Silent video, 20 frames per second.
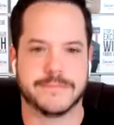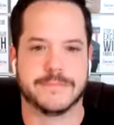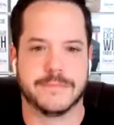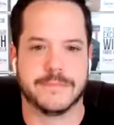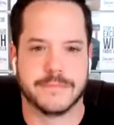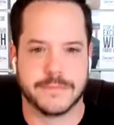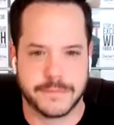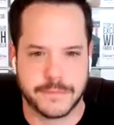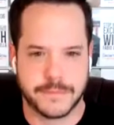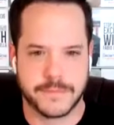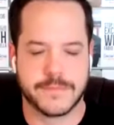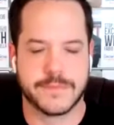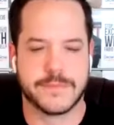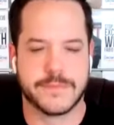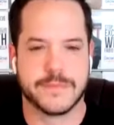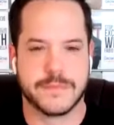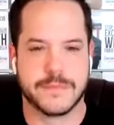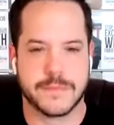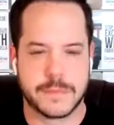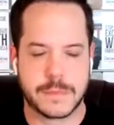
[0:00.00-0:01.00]

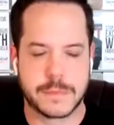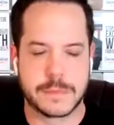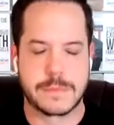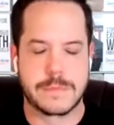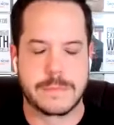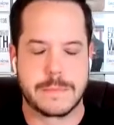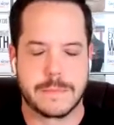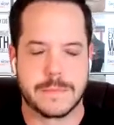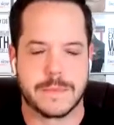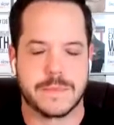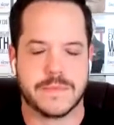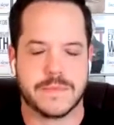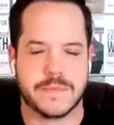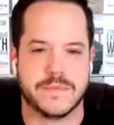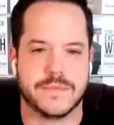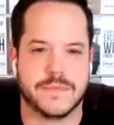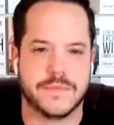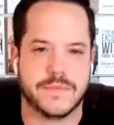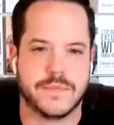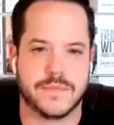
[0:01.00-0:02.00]

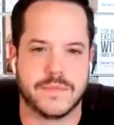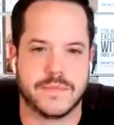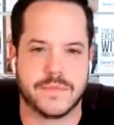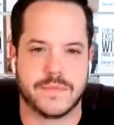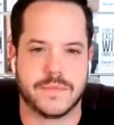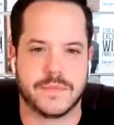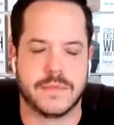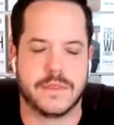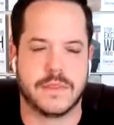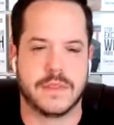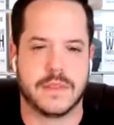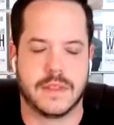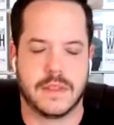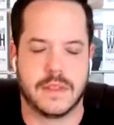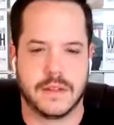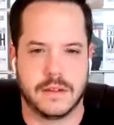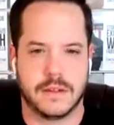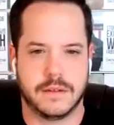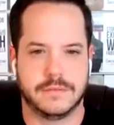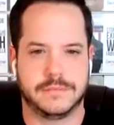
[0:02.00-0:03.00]

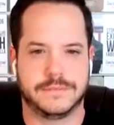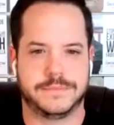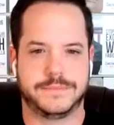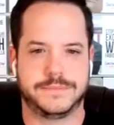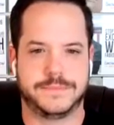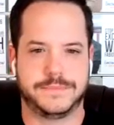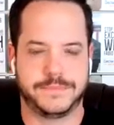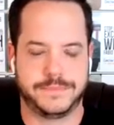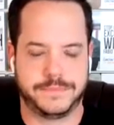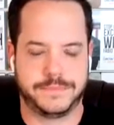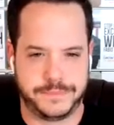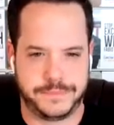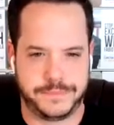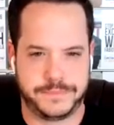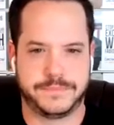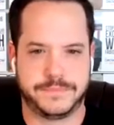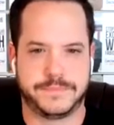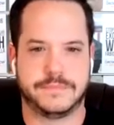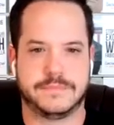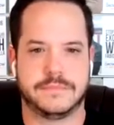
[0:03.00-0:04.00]

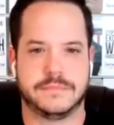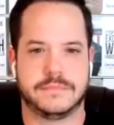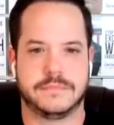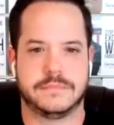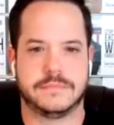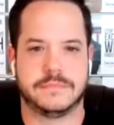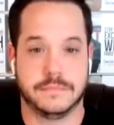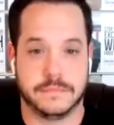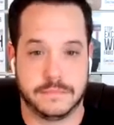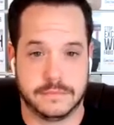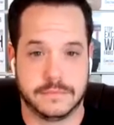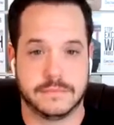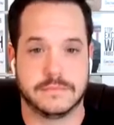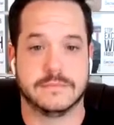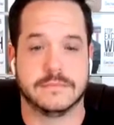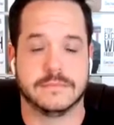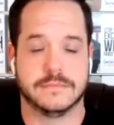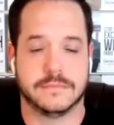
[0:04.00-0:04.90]
(silent)